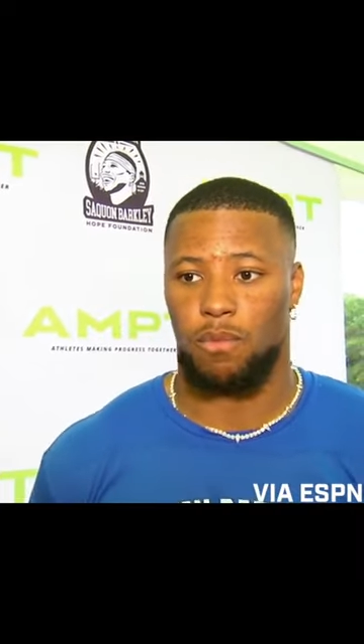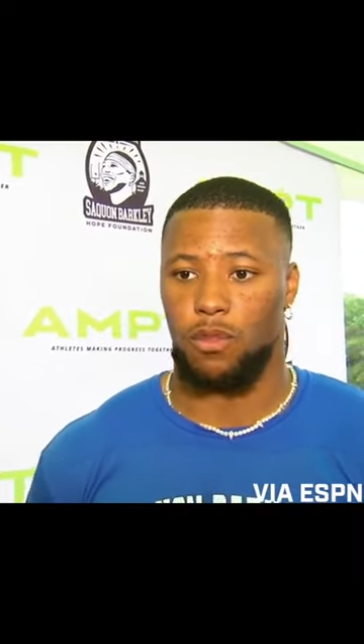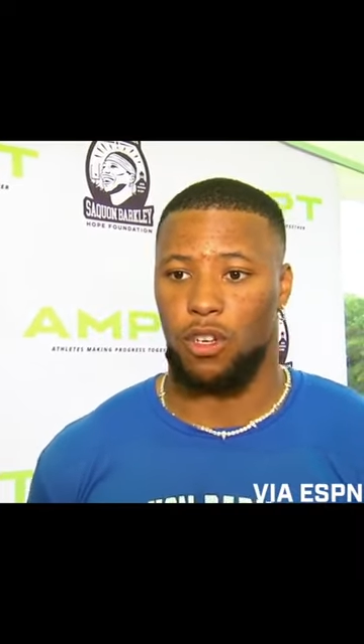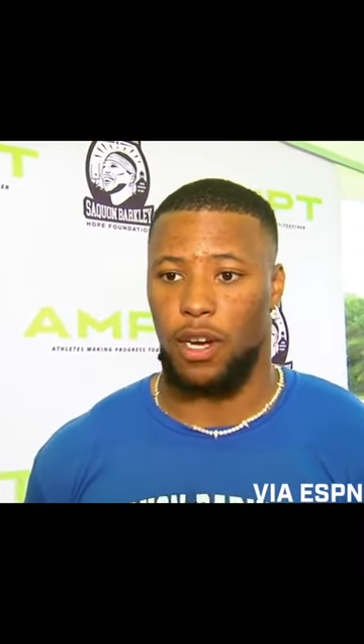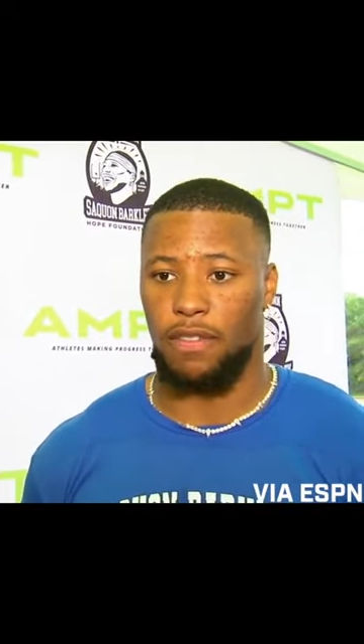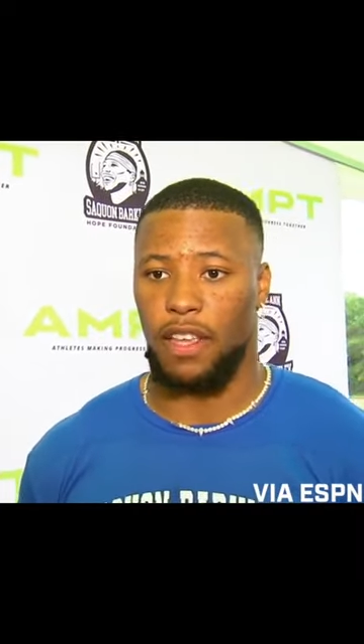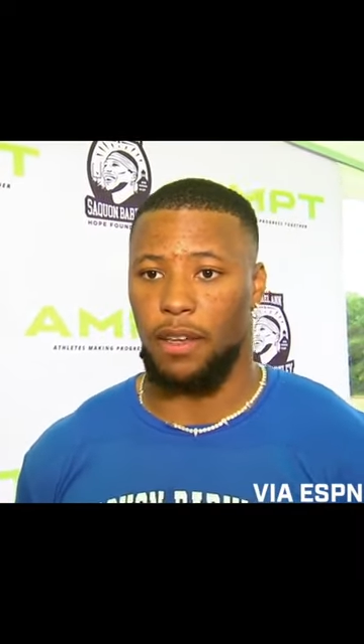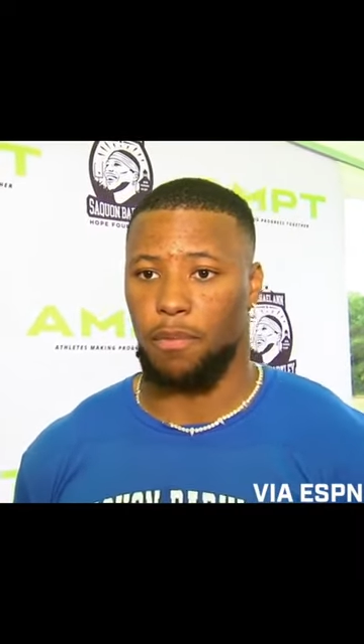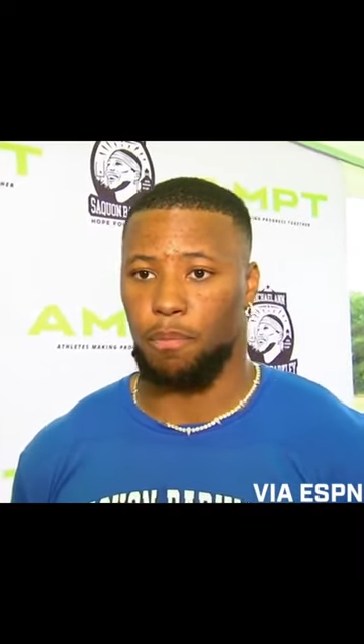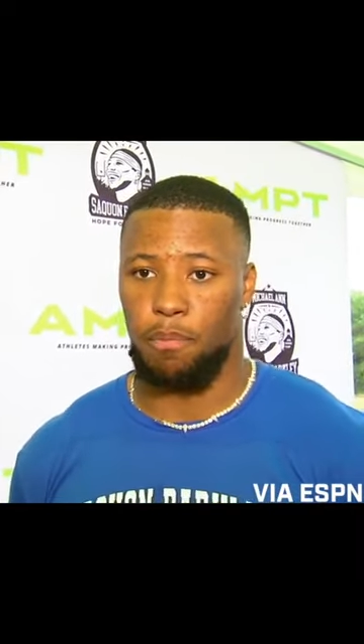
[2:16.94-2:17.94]
you know, I think
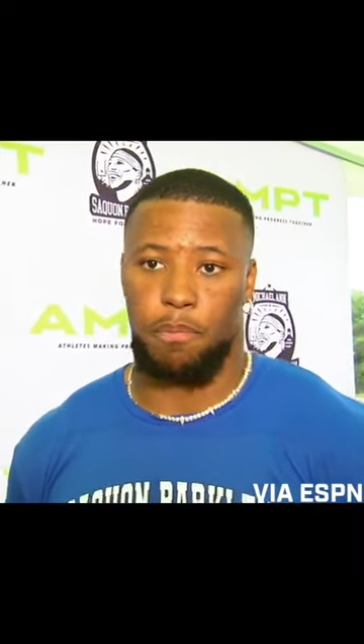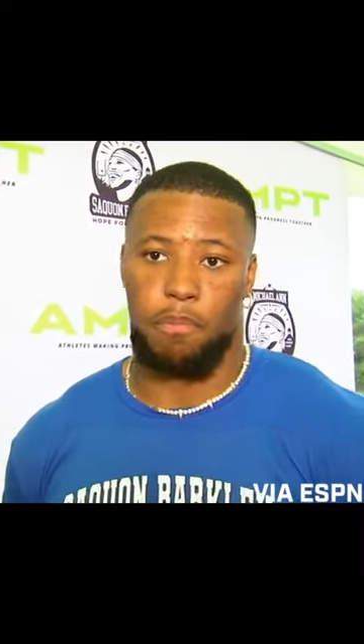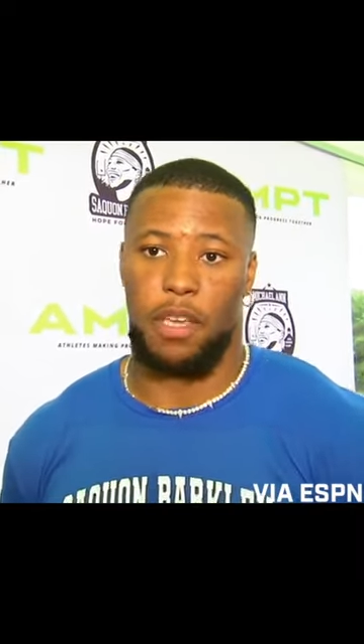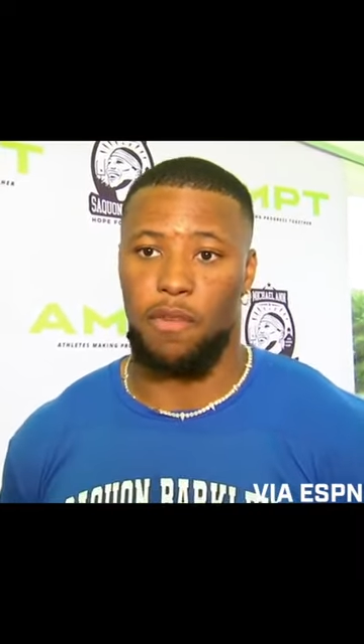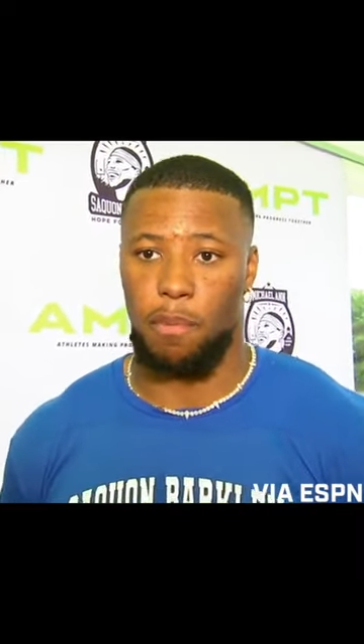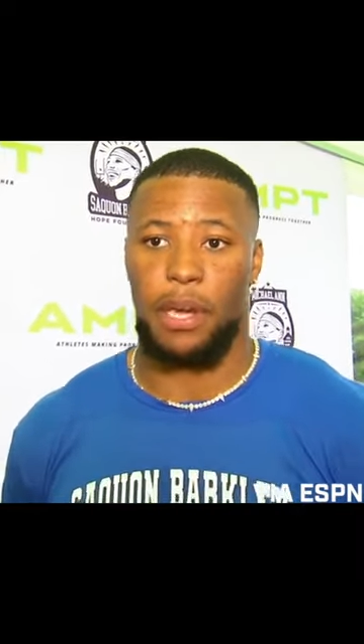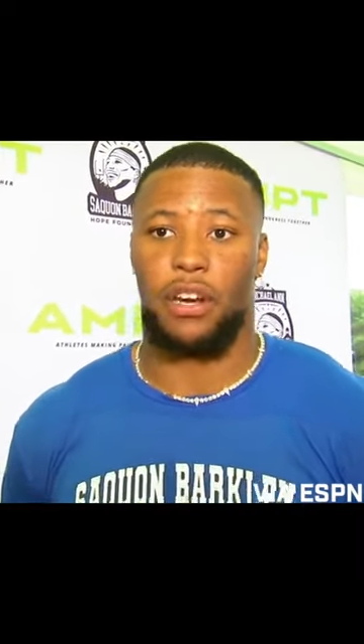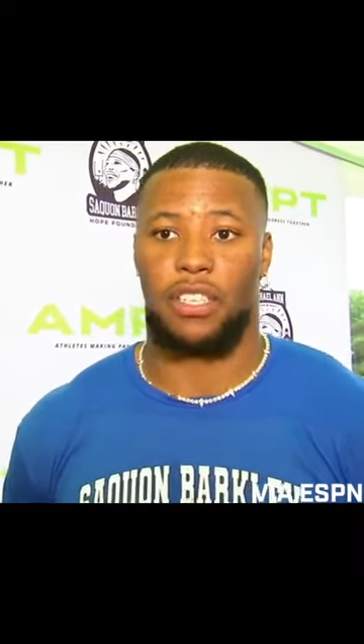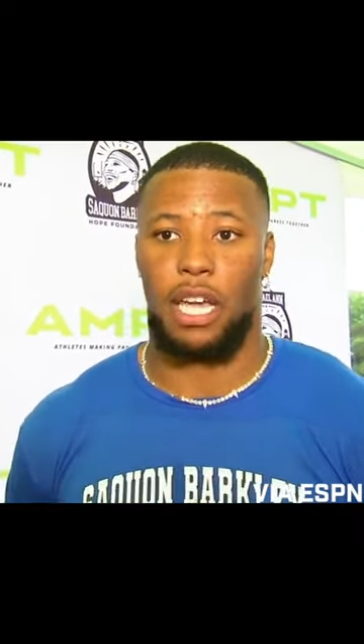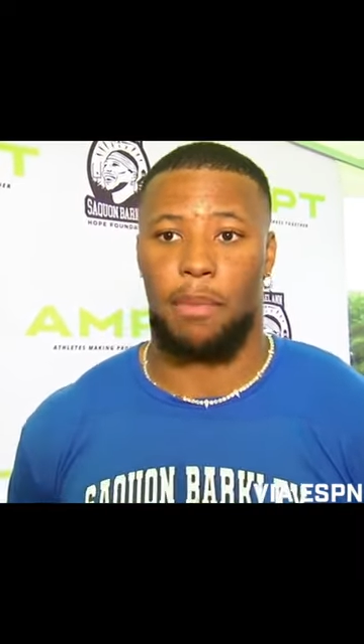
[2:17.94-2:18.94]
even
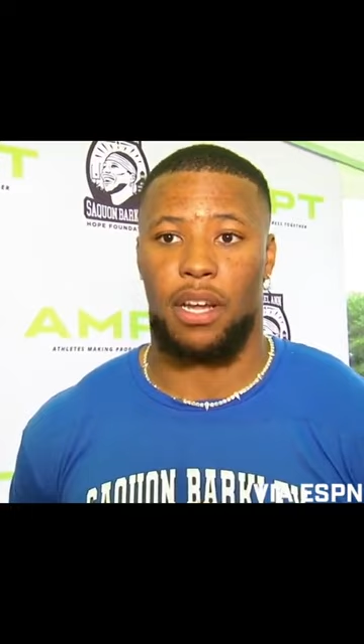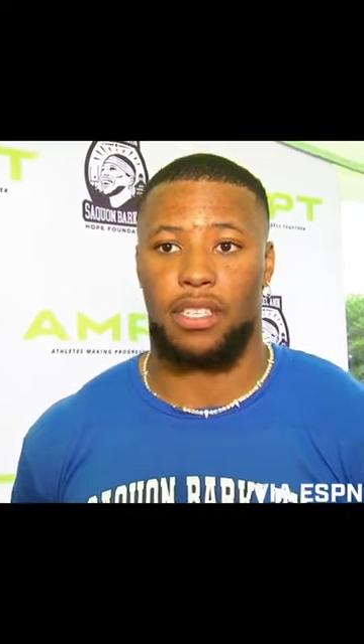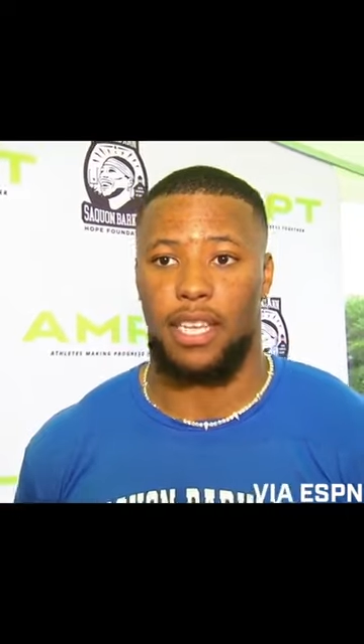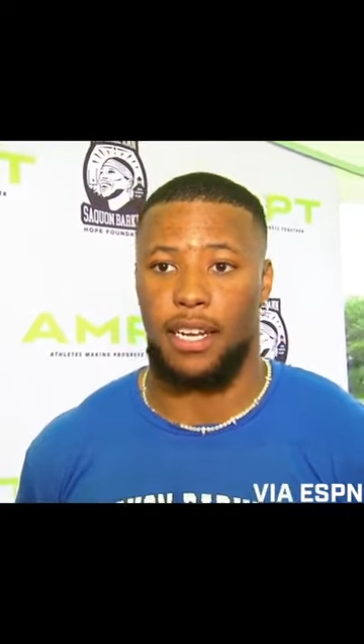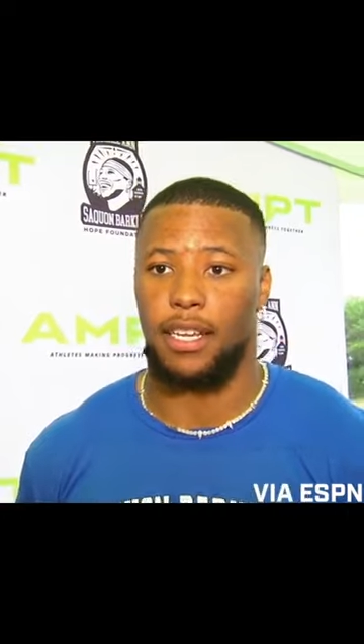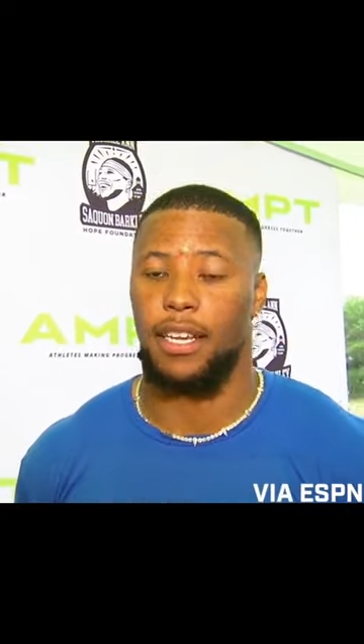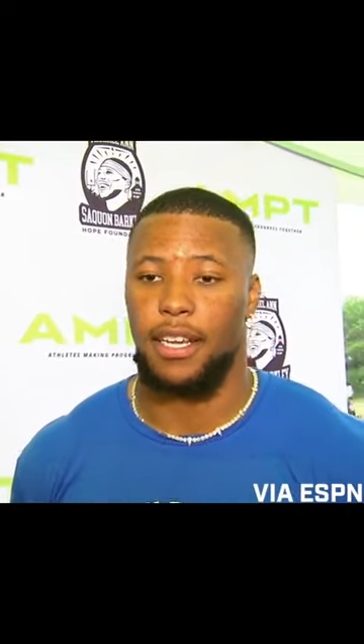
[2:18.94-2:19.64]
Pierce came on and said it.